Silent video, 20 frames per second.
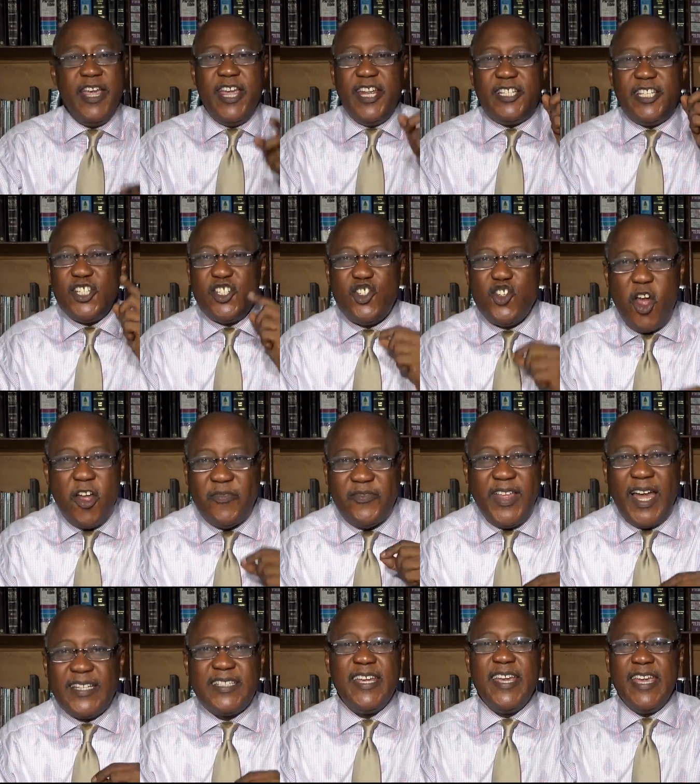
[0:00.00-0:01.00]
It is not
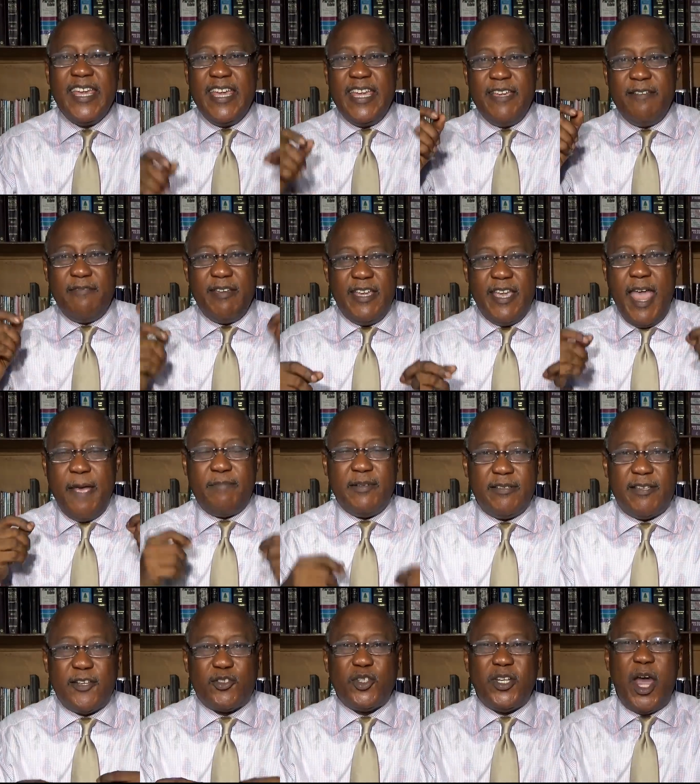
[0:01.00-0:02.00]
that he, he empties
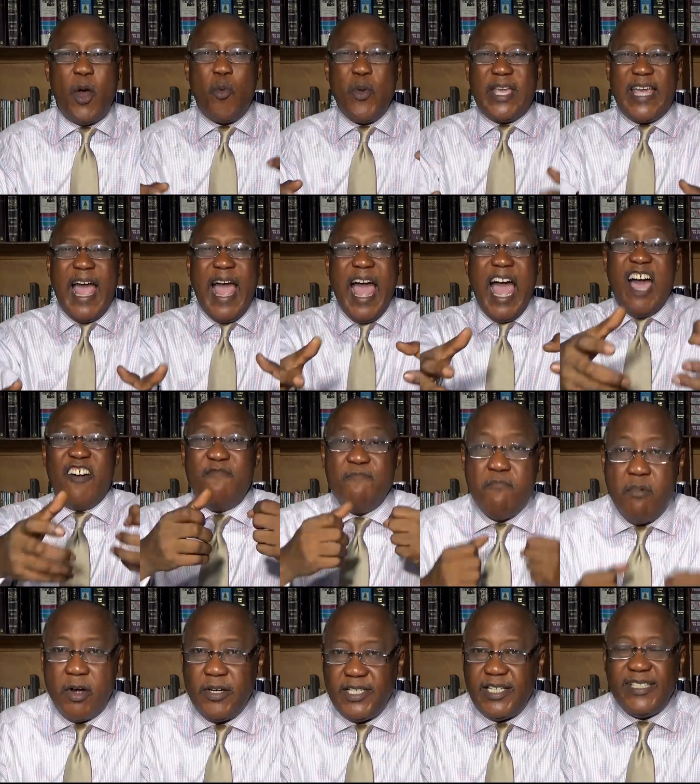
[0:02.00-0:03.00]
himself so that we can have
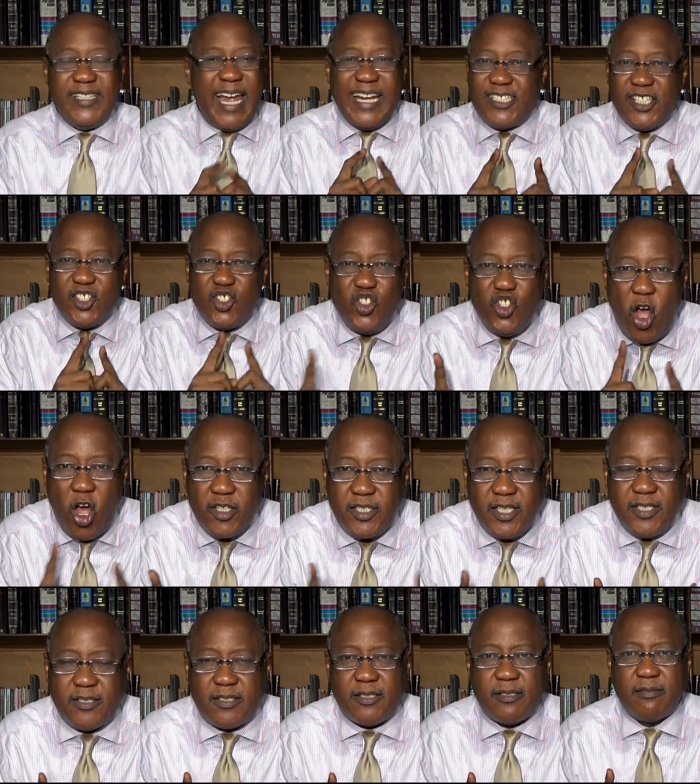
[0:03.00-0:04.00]
money. That is
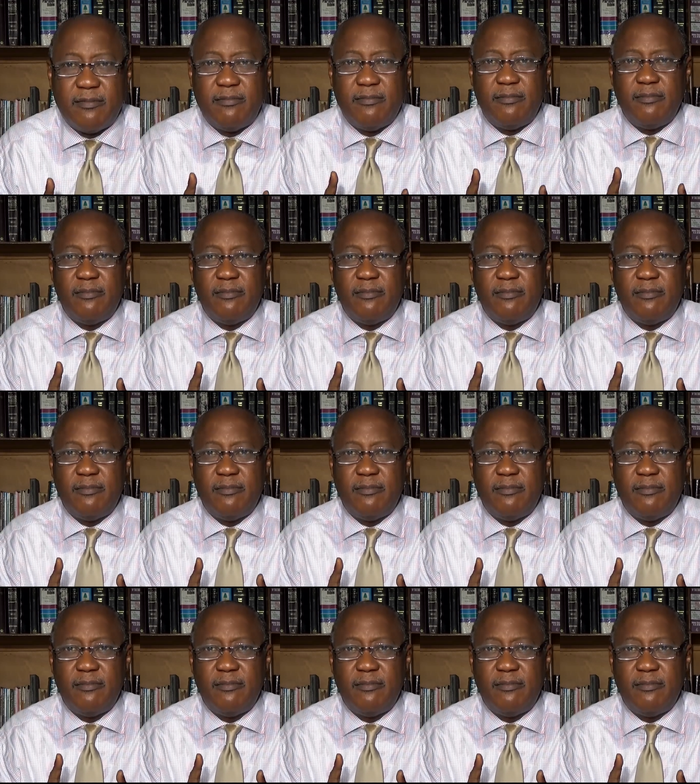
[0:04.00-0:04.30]
not it.